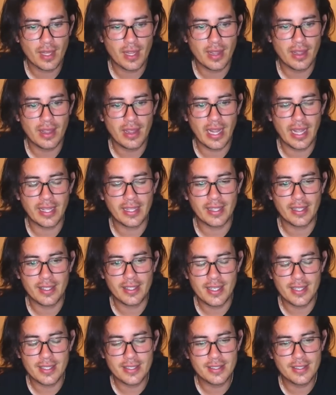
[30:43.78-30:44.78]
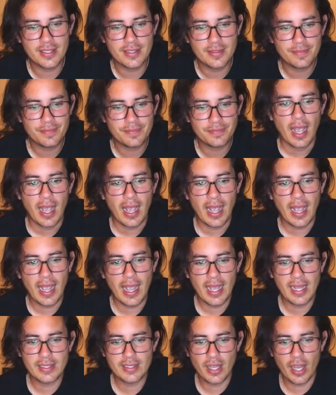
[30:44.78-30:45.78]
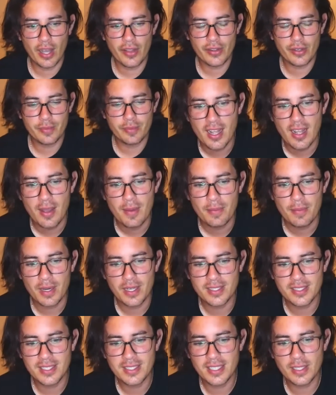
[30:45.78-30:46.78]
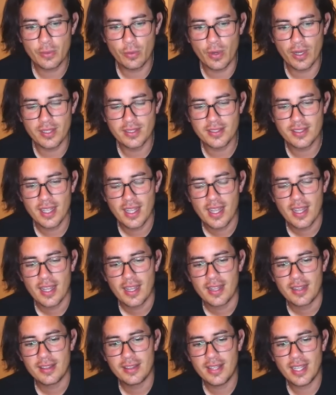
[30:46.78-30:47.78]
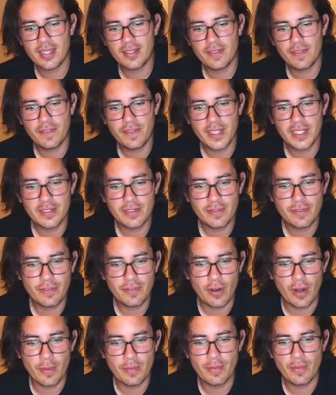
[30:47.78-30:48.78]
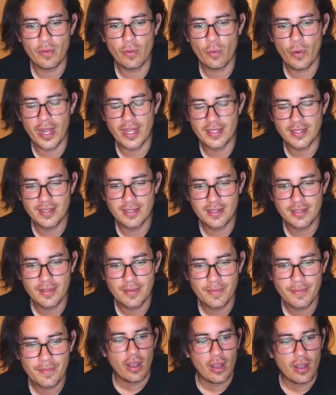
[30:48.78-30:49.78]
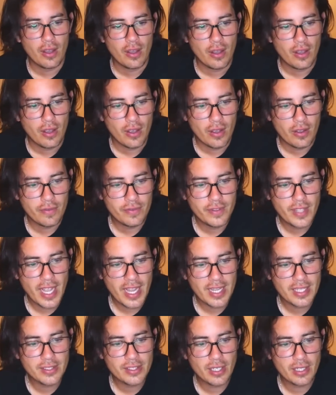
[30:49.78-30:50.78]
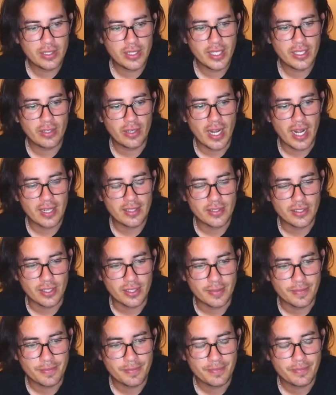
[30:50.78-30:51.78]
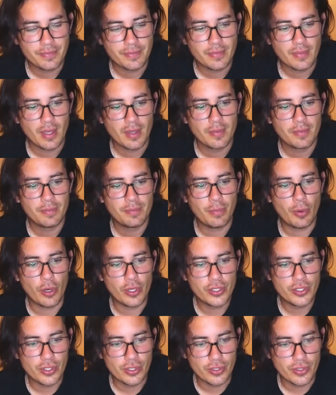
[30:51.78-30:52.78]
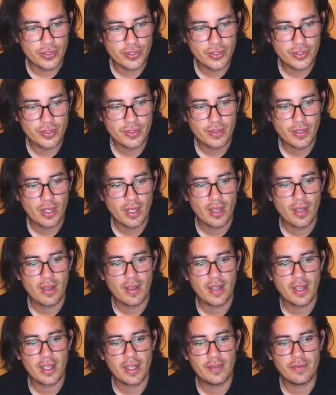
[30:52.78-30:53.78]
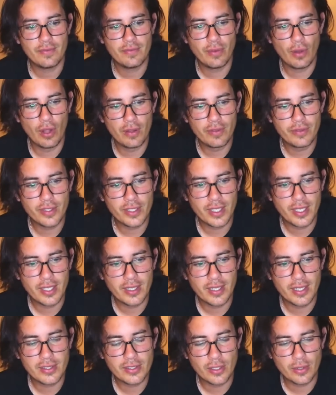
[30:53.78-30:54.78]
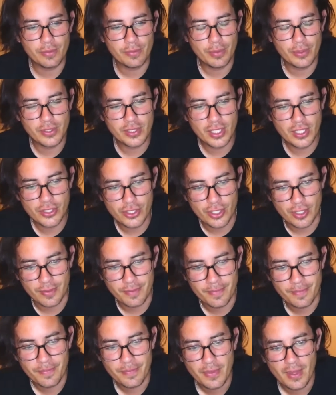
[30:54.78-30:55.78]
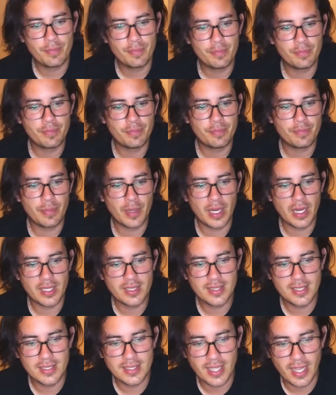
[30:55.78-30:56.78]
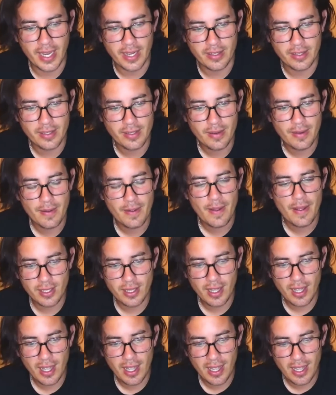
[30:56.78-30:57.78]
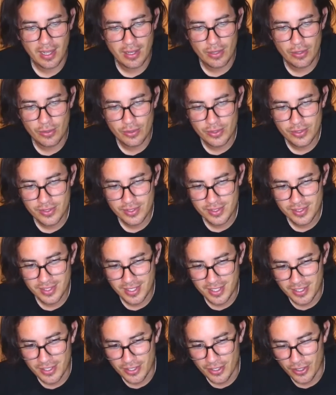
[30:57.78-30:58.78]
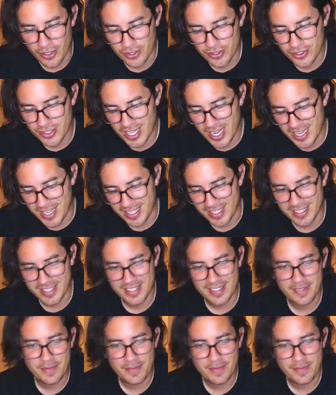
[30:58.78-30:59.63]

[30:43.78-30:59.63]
like yeast and other parasitic ones that feed from waste. Of dietary character, poisonous, involved in decomposition, parasitaire, hallucinogenic.